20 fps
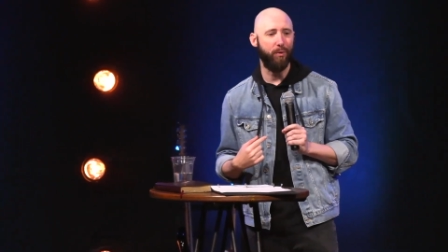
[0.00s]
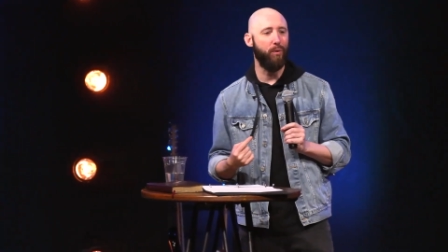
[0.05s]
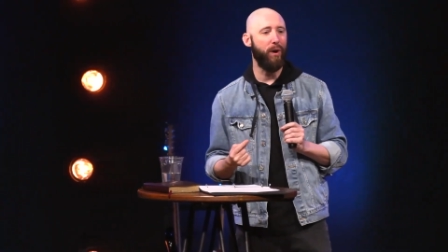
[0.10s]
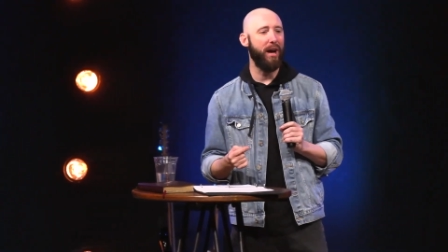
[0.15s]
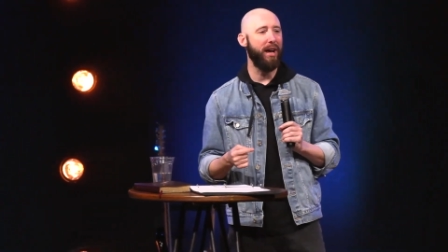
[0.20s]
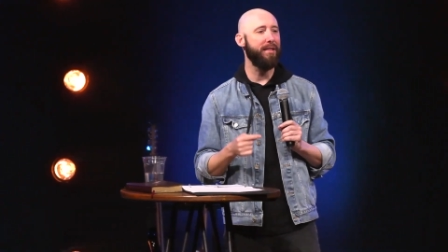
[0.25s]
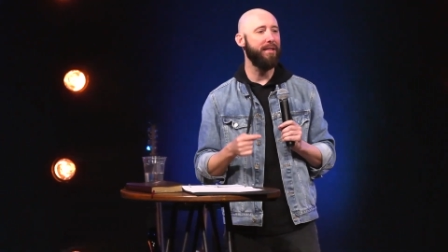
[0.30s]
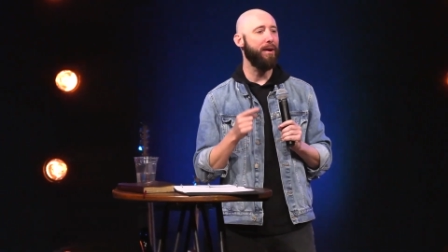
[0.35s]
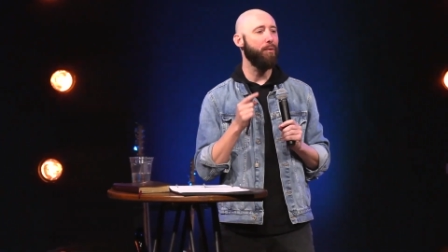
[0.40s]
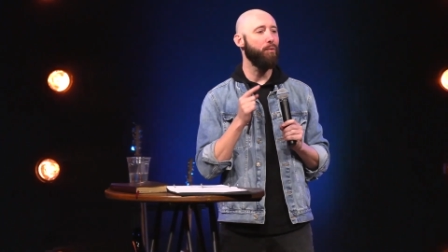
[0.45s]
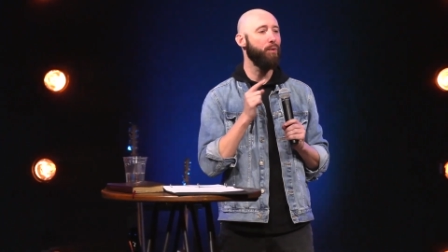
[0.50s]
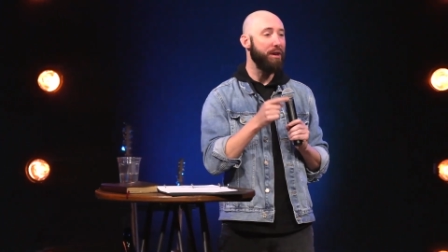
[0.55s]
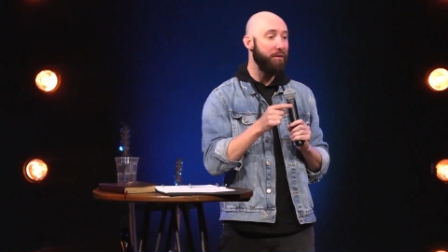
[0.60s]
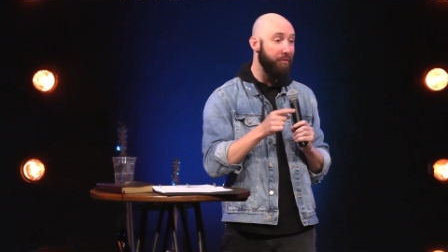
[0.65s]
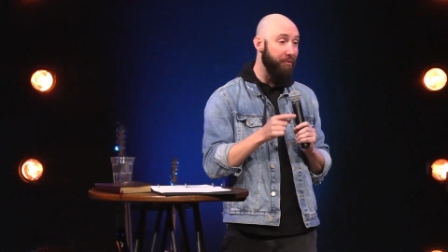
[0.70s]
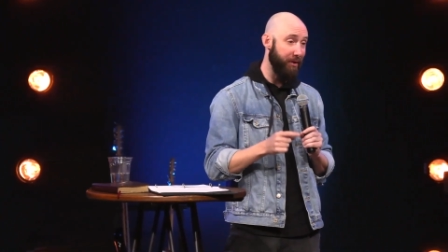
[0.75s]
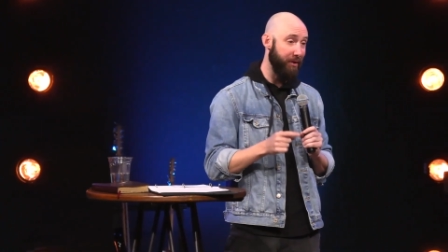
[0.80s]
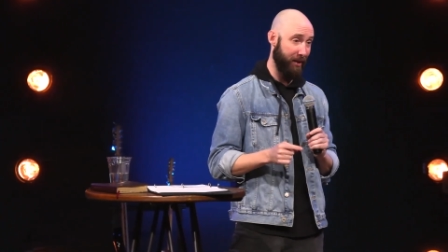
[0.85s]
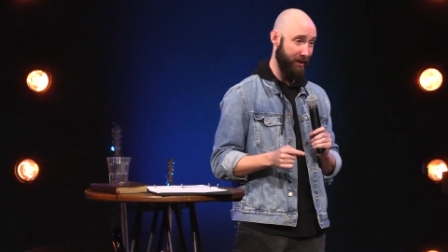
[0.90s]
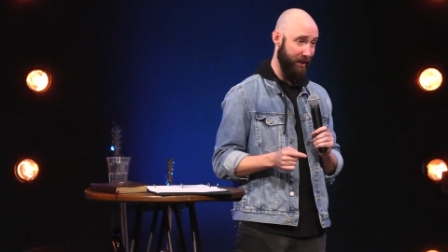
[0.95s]
way that we
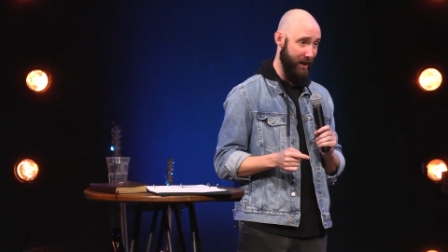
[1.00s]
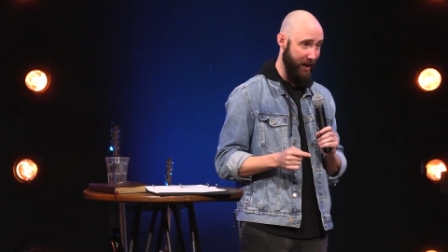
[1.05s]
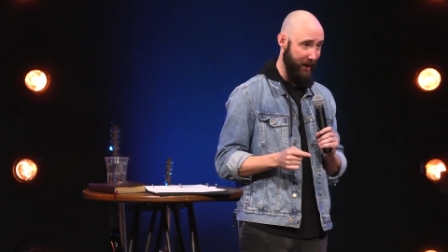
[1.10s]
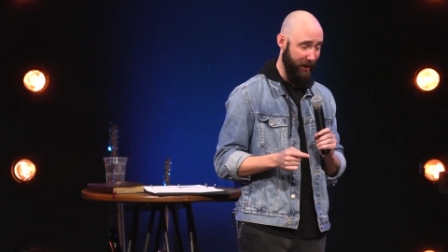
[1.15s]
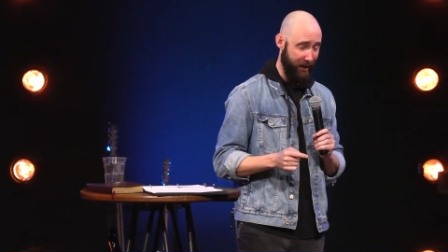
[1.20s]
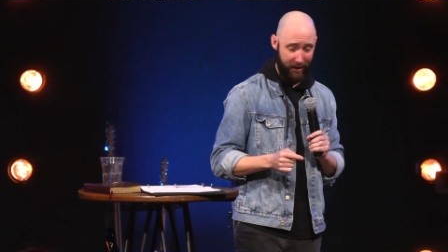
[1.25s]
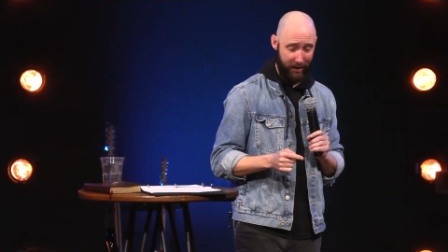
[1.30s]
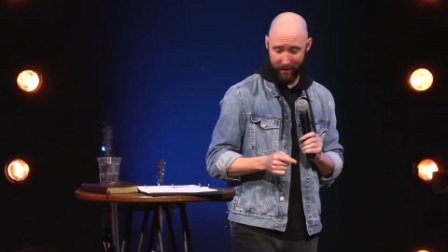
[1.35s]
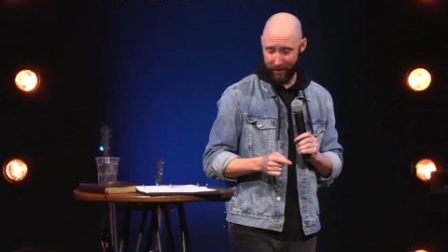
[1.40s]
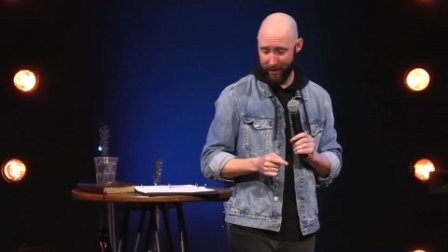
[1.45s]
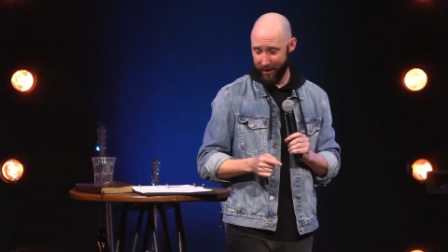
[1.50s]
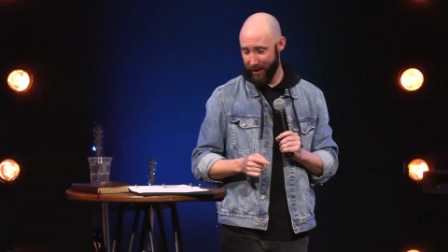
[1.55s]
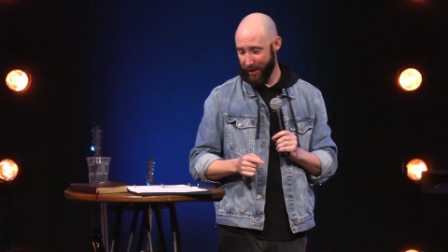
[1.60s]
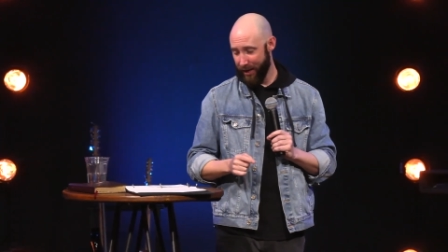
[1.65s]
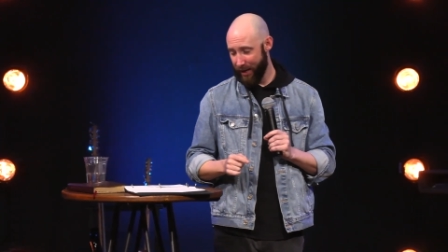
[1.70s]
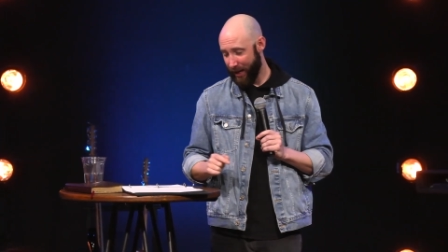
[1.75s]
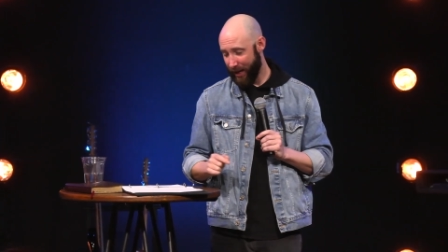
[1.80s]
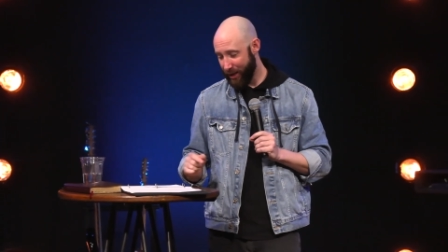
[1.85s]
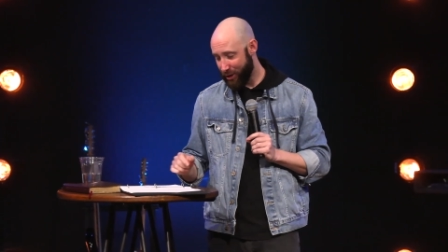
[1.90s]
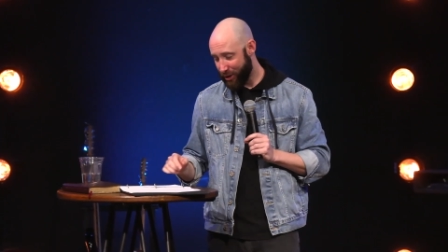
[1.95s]
feel like
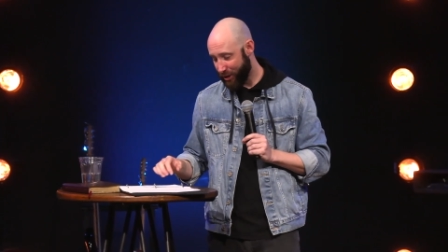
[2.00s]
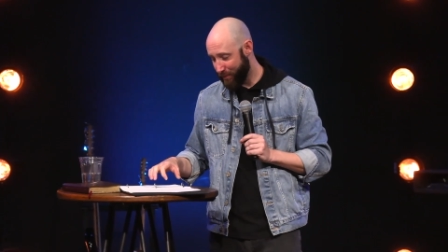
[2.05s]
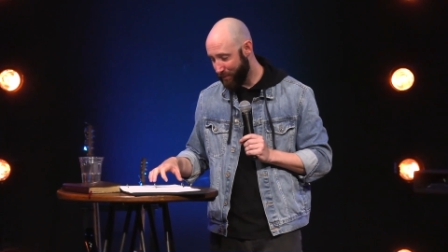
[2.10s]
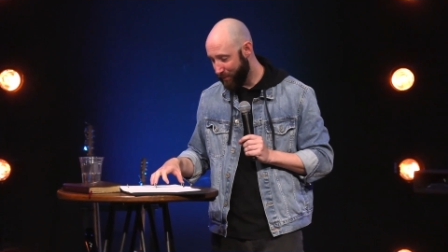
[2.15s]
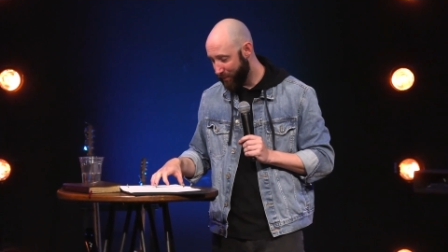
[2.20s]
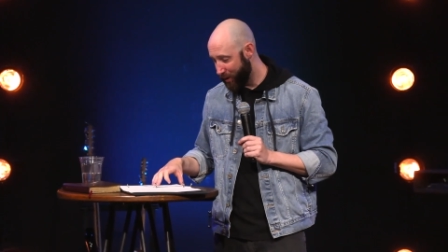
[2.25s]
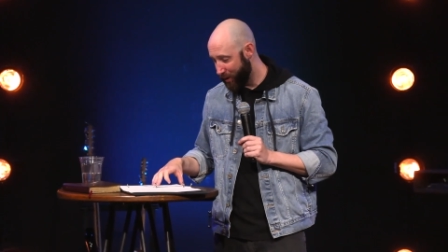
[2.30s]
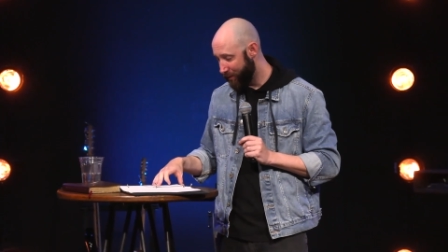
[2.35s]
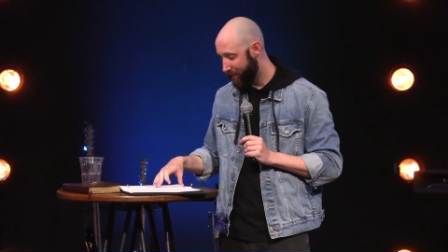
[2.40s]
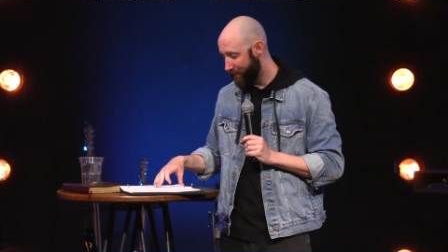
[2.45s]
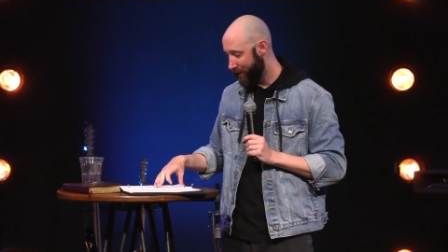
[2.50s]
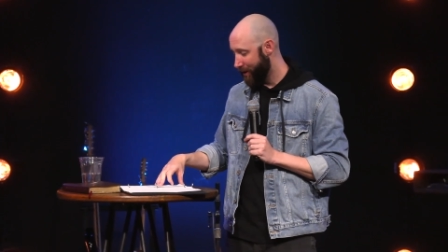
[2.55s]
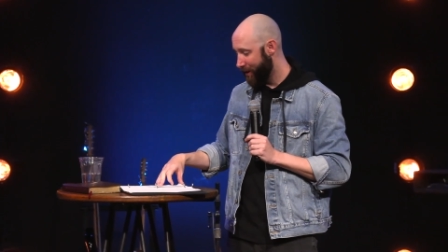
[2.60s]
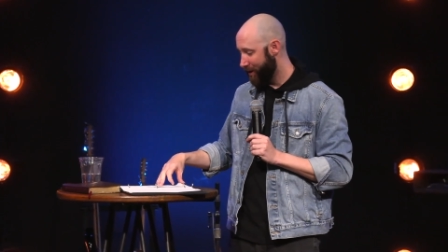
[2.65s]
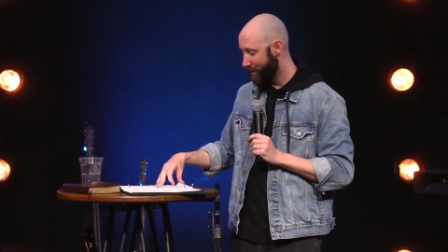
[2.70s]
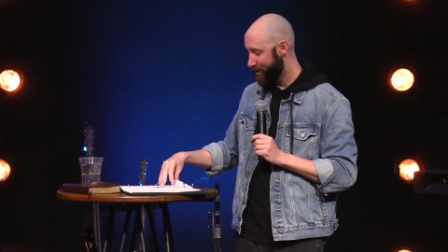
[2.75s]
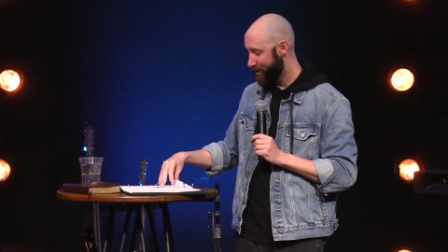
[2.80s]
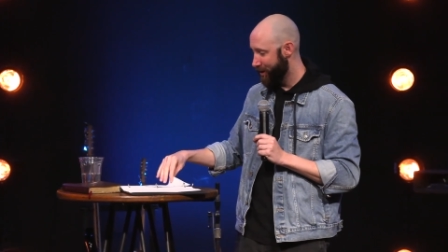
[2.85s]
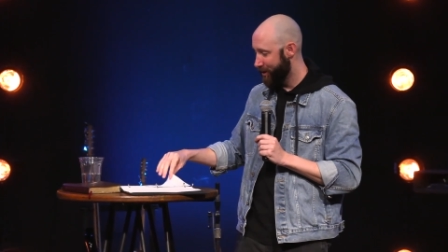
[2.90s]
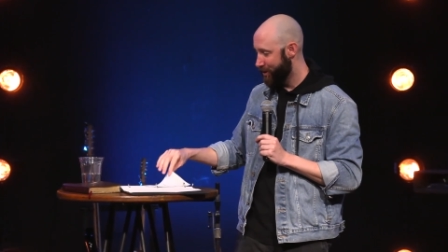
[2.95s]
He should move in our
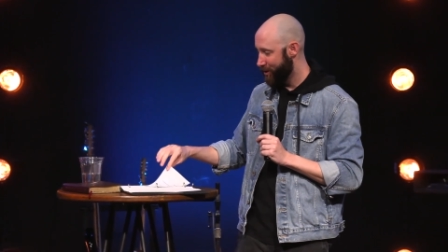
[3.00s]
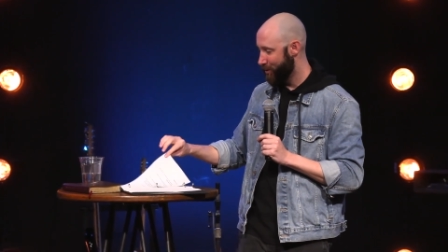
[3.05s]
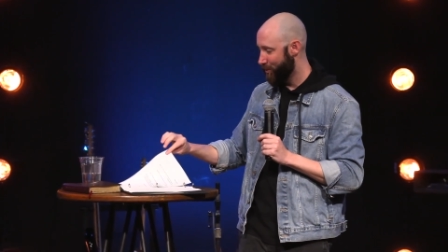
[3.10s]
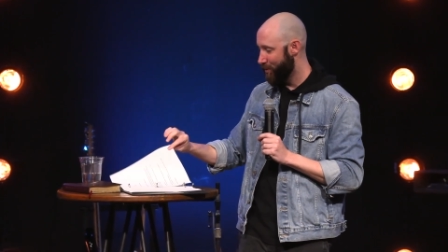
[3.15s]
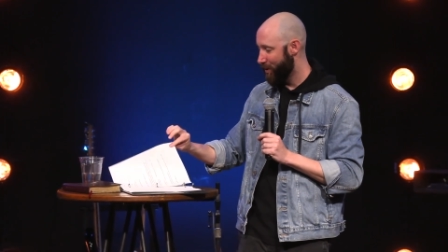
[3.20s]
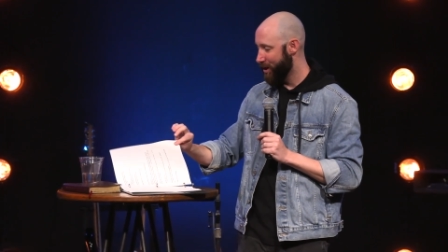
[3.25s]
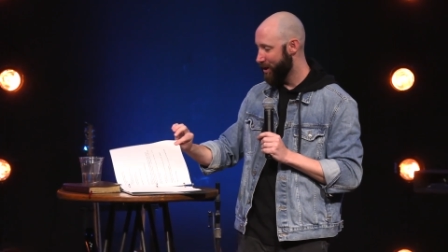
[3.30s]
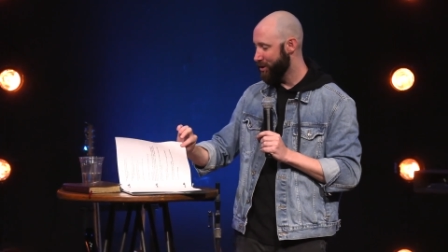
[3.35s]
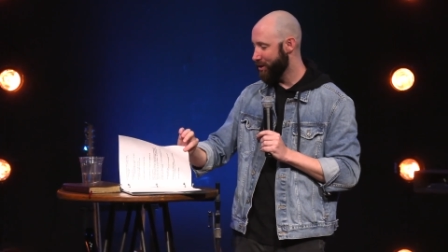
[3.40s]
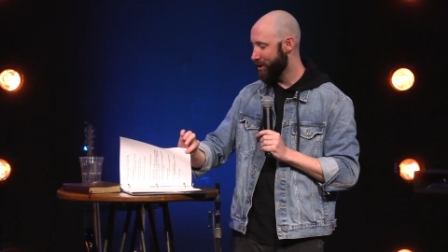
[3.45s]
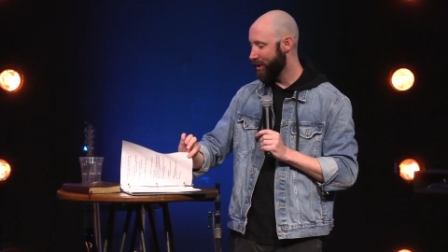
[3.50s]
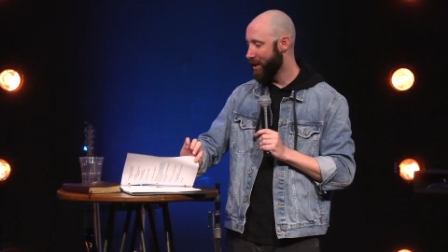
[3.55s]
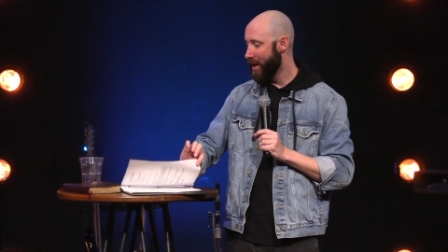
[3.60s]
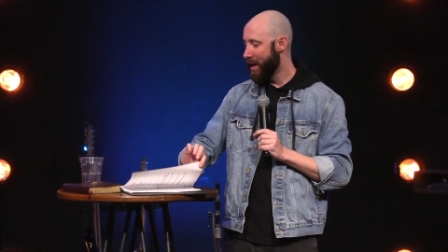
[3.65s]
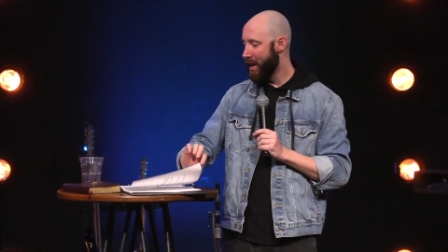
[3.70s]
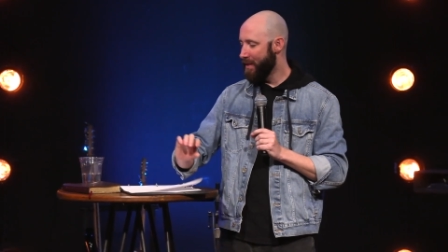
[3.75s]
situation.